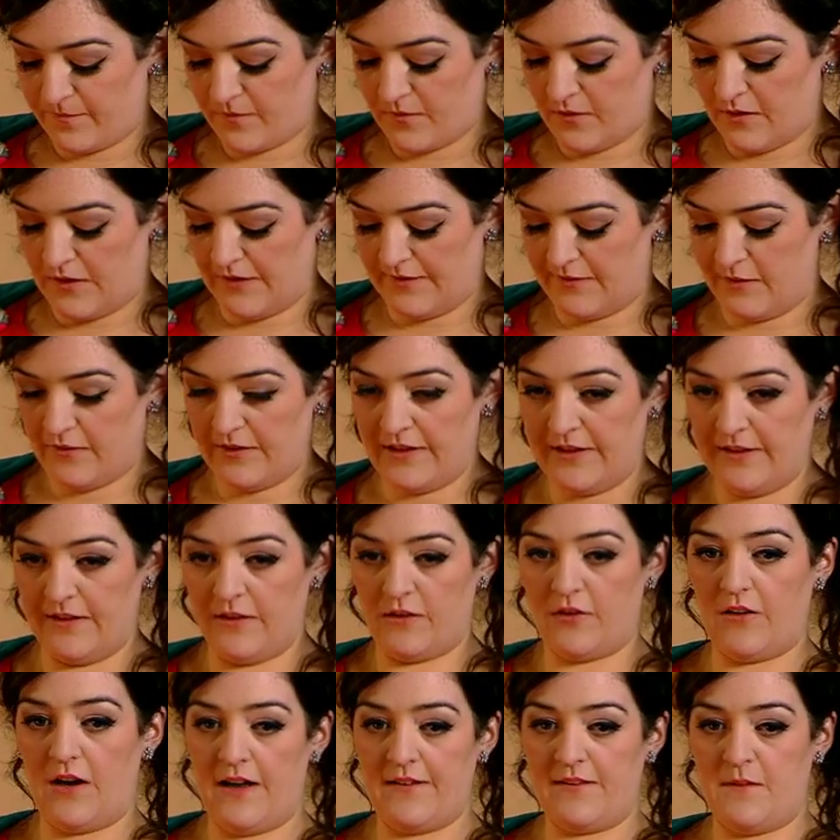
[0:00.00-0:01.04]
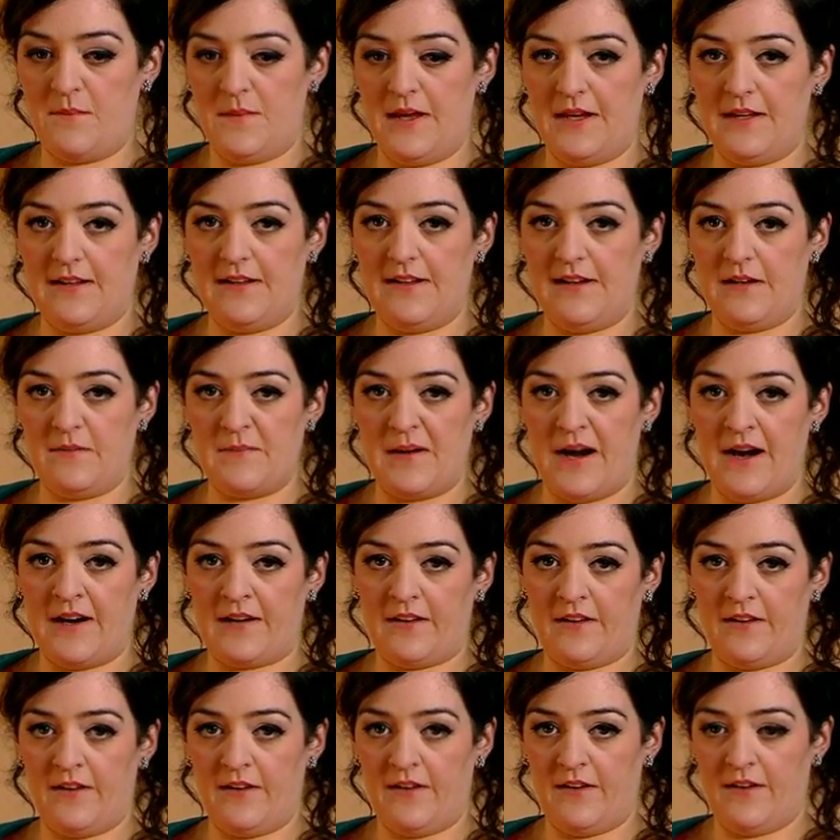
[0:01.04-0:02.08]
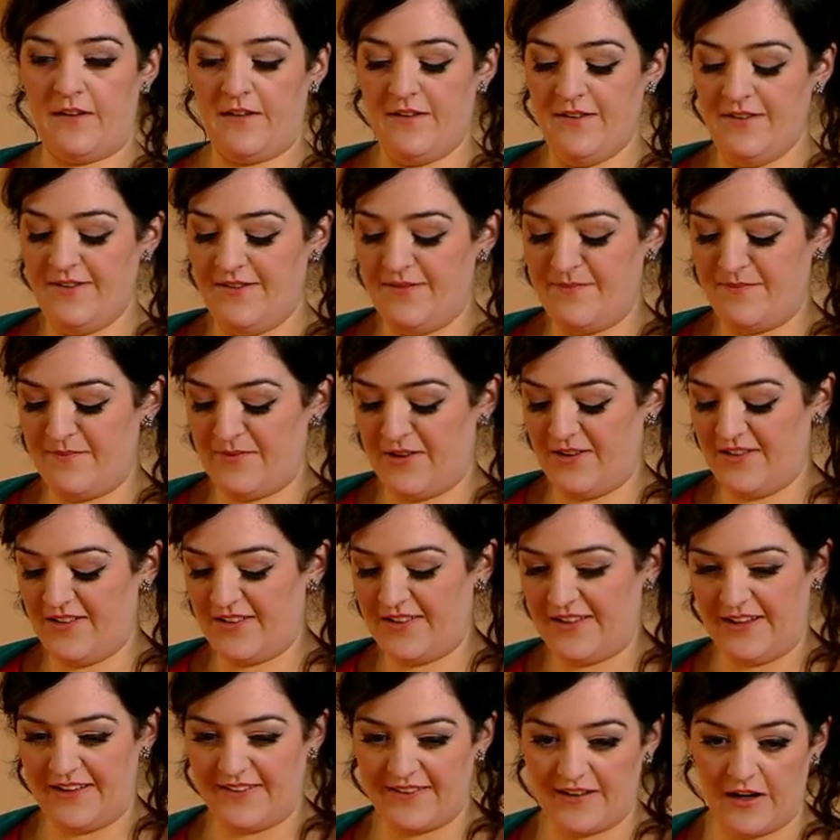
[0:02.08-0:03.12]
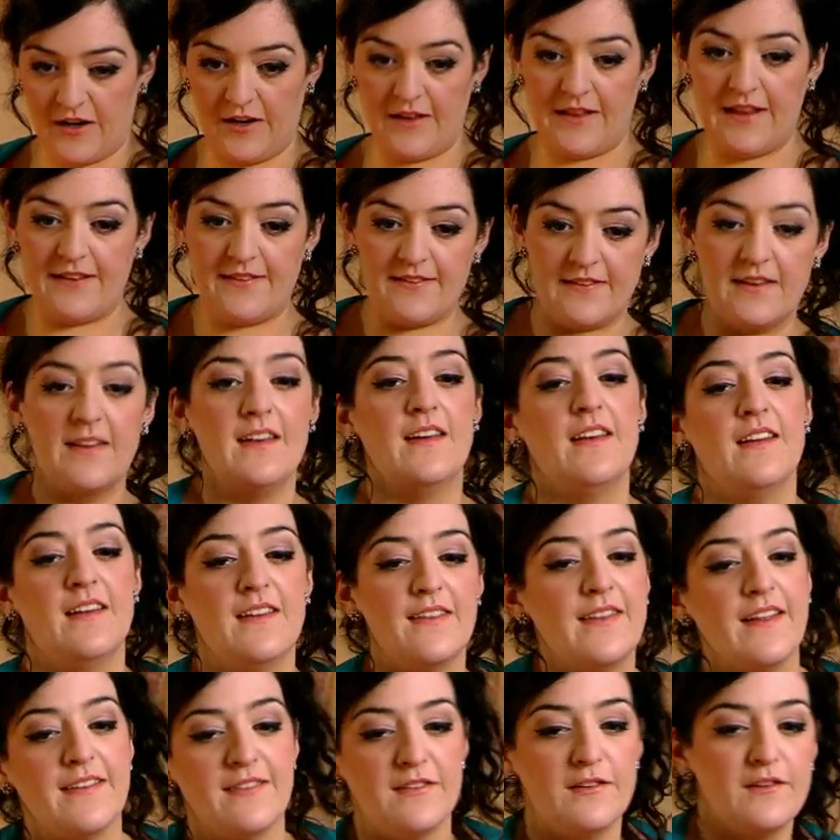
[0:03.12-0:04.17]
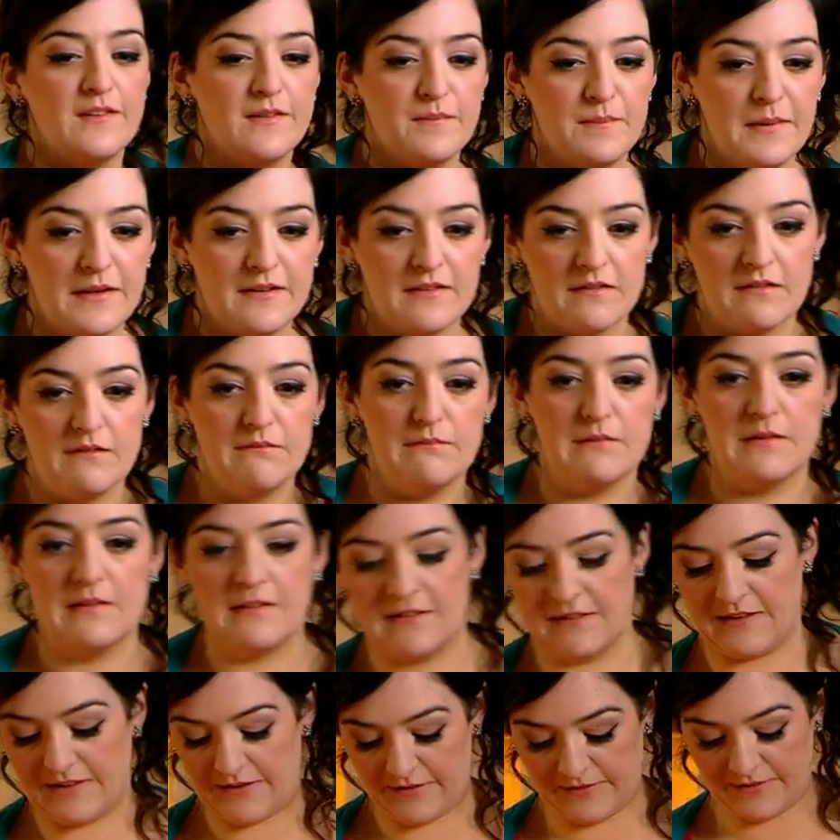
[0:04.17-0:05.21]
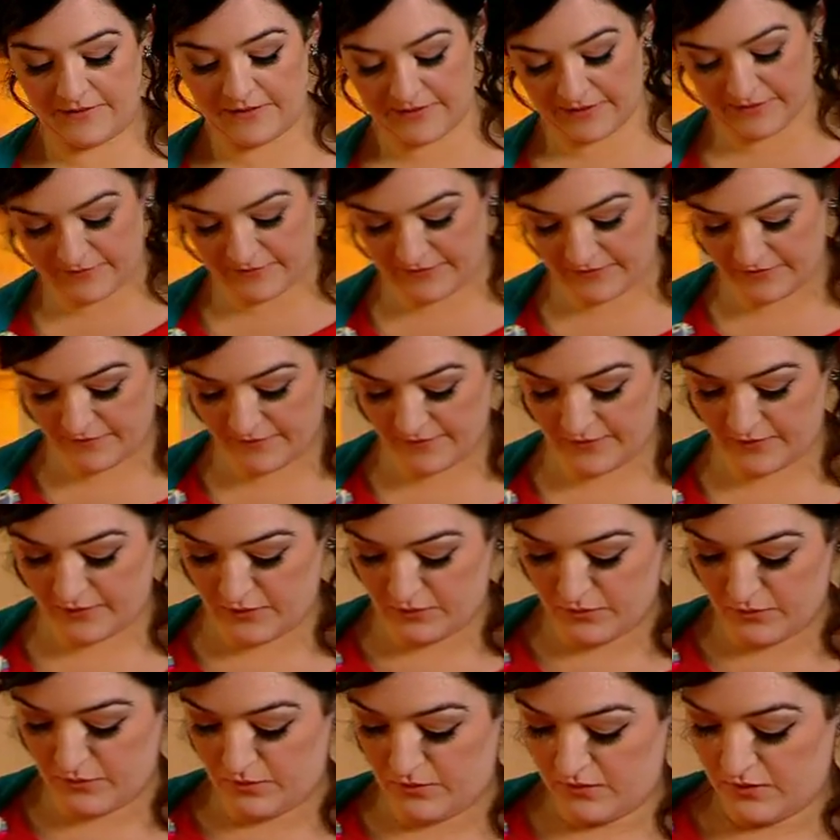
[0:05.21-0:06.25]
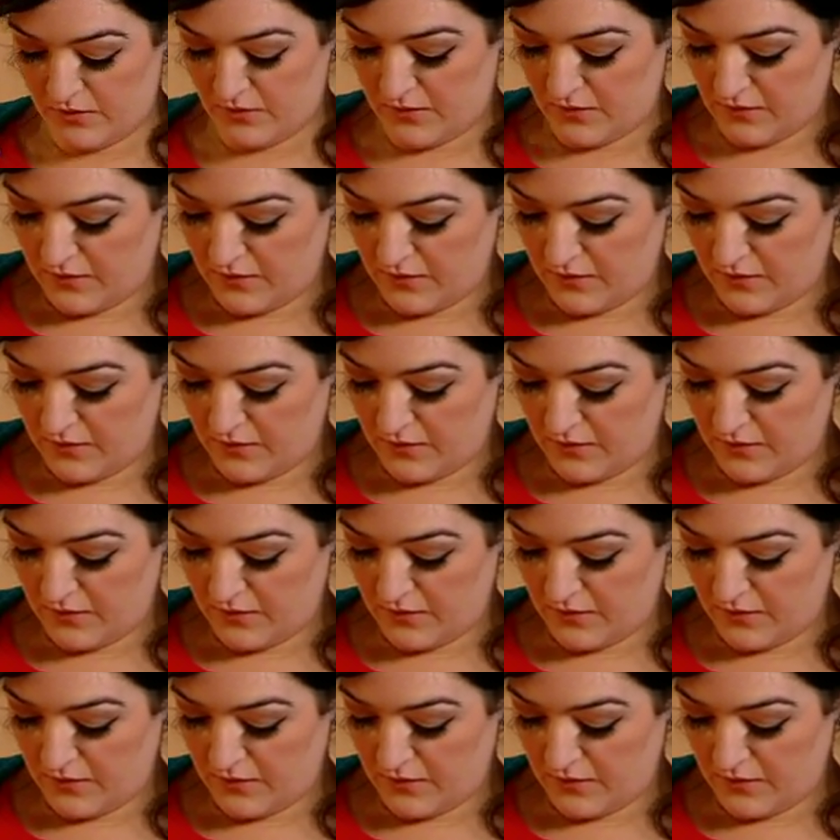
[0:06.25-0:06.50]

Unless you lean across and make a little mark on her mug, like, sorry, that's your special one there now, it's for you.